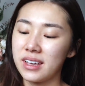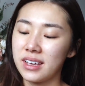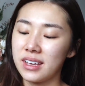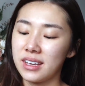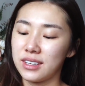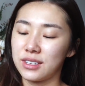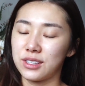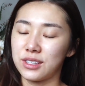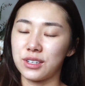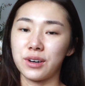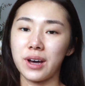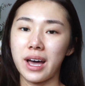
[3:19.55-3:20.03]

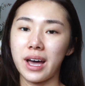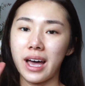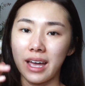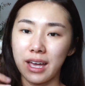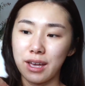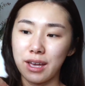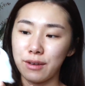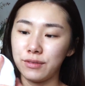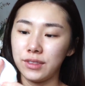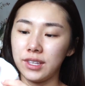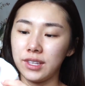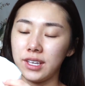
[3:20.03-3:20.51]
So I
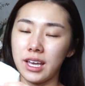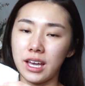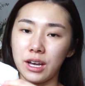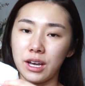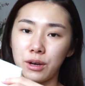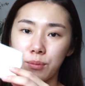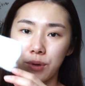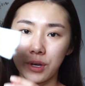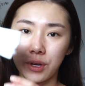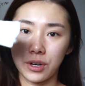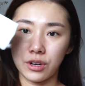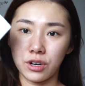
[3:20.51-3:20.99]
have the
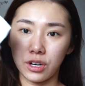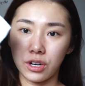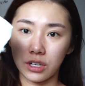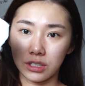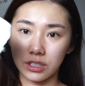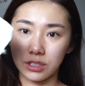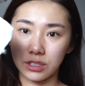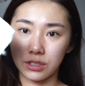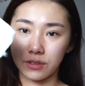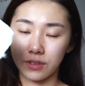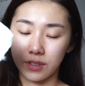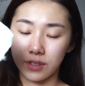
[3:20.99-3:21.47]
Albion
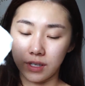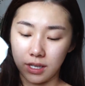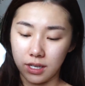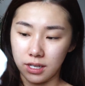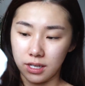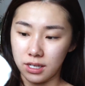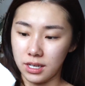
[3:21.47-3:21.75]
cotton over here.